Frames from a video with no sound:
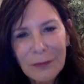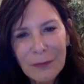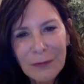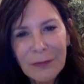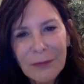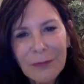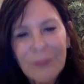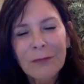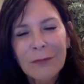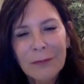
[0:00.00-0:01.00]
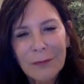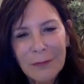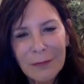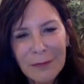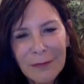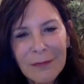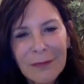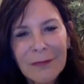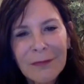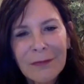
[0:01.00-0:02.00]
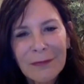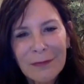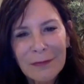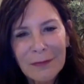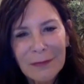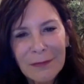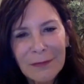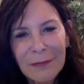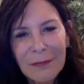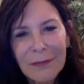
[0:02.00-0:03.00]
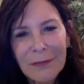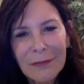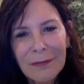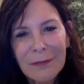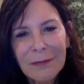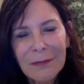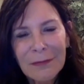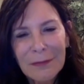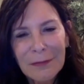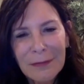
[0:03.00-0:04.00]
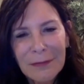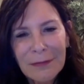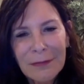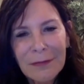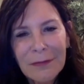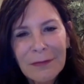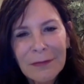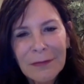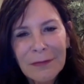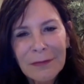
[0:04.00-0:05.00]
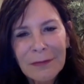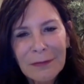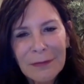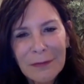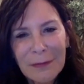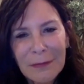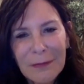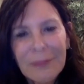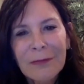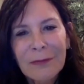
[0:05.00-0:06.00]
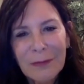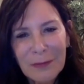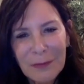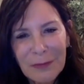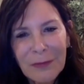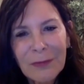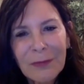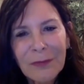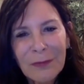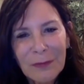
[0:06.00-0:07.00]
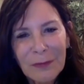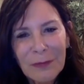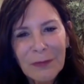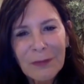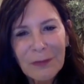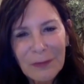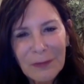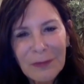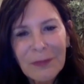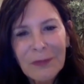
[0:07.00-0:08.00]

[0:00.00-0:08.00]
[no speech]